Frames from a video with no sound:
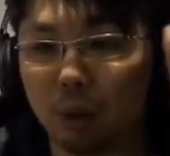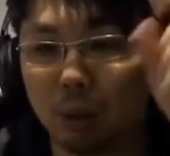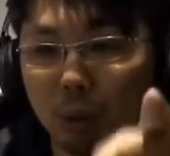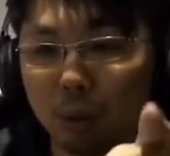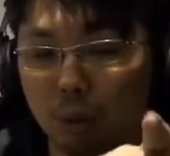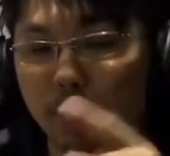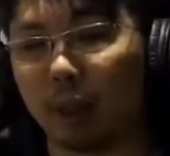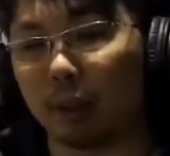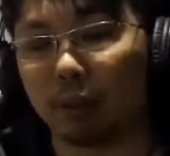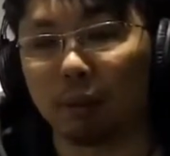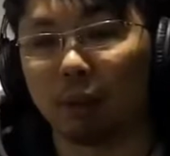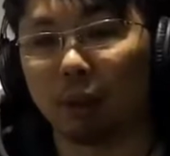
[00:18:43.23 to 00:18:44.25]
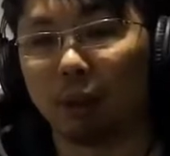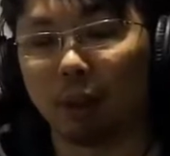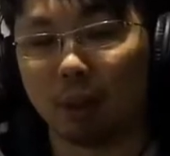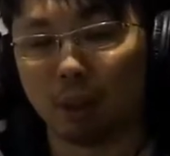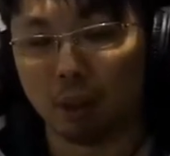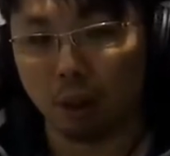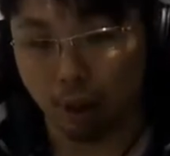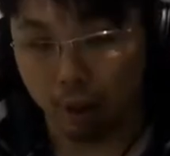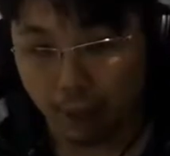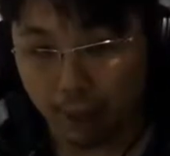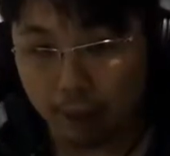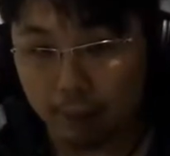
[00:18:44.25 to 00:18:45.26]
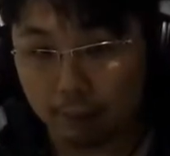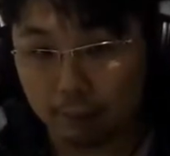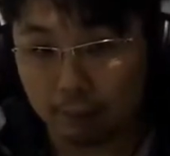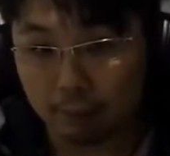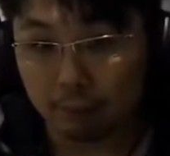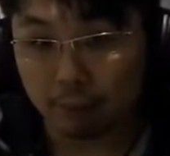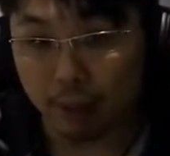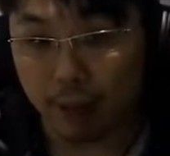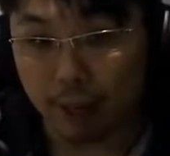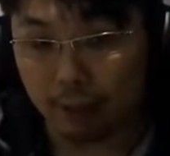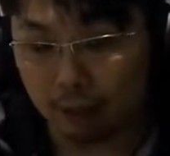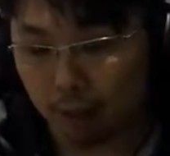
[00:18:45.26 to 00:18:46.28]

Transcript: 2 and. Okay, alright.